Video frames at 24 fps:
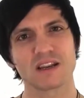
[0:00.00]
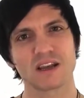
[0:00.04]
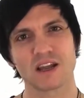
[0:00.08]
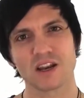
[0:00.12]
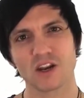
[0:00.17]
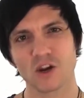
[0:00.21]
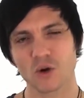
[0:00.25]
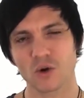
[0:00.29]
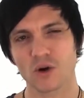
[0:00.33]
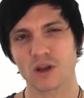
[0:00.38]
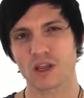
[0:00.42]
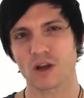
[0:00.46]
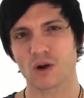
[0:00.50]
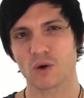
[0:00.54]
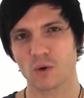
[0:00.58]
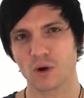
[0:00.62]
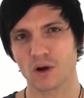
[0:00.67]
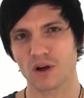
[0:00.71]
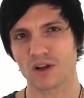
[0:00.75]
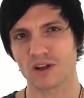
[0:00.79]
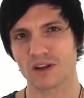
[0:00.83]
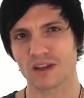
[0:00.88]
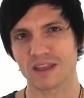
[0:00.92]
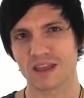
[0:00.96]
annoying
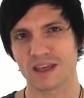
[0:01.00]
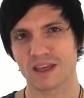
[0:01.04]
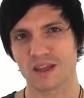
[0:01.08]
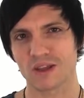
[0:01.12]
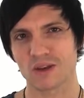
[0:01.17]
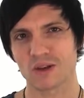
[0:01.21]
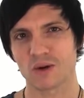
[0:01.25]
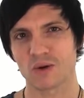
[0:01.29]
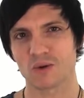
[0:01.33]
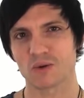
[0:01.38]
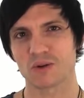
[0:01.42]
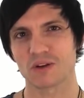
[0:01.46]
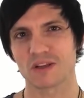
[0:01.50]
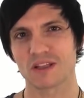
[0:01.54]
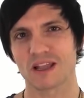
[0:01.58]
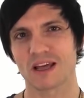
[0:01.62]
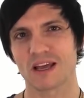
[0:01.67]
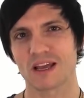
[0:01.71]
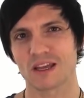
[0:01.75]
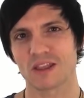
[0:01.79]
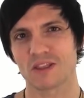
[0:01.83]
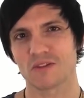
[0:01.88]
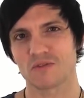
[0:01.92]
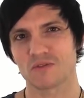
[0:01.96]
quality that you don't really
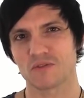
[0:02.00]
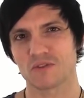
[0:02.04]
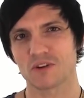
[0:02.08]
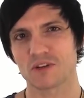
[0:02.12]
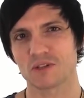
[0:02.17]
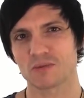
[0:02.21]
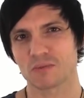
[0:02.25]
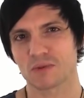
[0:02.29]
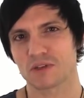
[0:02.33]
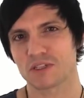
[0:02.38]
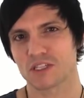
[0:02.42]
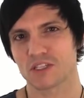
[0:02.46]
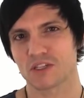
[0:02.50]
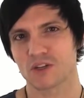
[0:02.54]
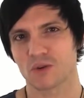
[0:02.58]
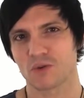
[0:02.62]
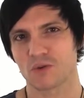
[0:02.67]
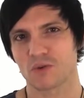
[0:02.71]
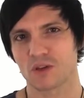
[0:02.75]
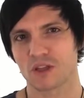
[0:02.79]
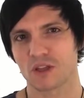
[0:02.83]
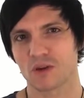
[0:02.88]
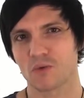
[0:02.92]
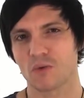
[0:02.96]
like in the first place and
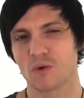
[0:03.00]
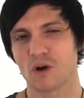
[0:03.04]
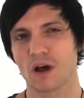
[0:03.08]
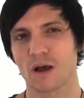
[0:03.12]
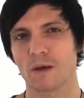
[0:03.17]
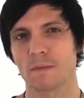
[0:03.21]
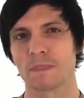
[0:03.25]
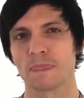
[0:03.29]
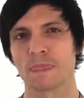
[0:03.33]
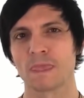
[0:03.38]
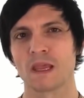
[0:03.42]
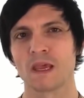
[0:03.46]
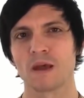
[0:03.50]
don't really want,